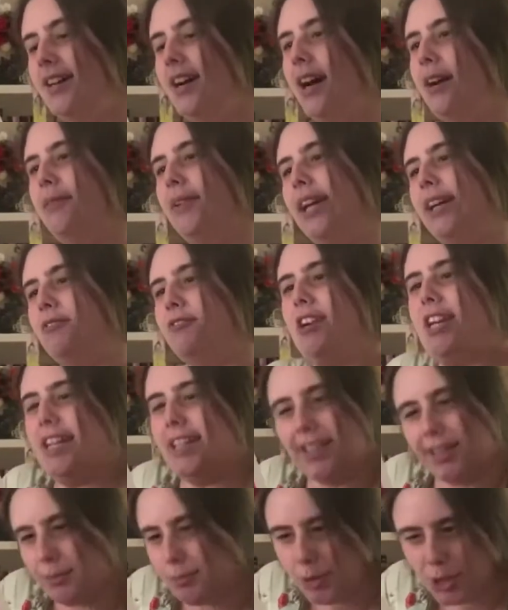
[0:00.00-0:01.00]
I'm like
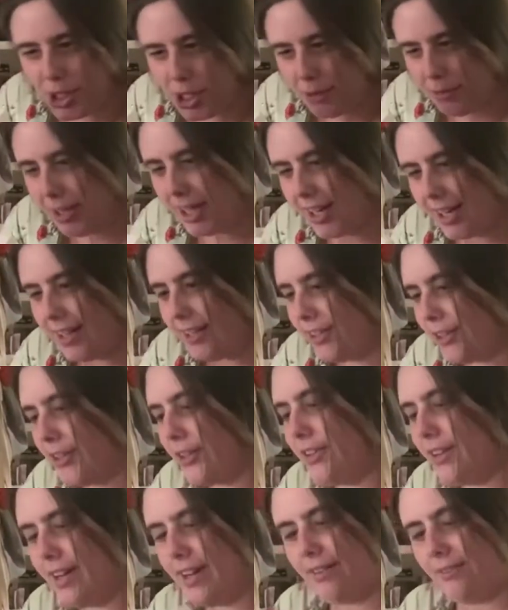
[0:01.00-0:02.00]
reading the blurb, like I
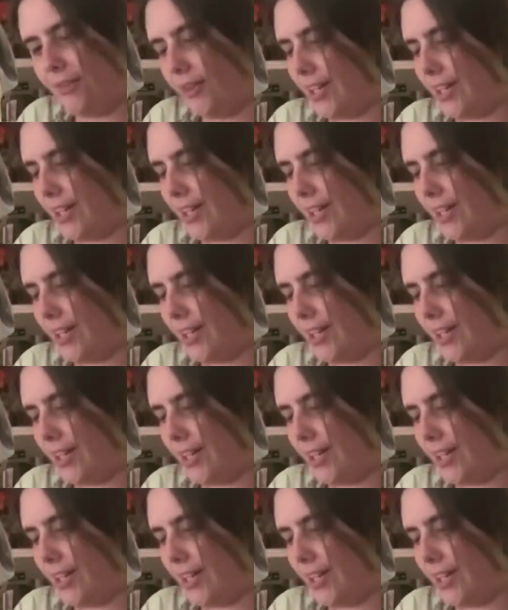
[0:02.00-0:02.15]
don't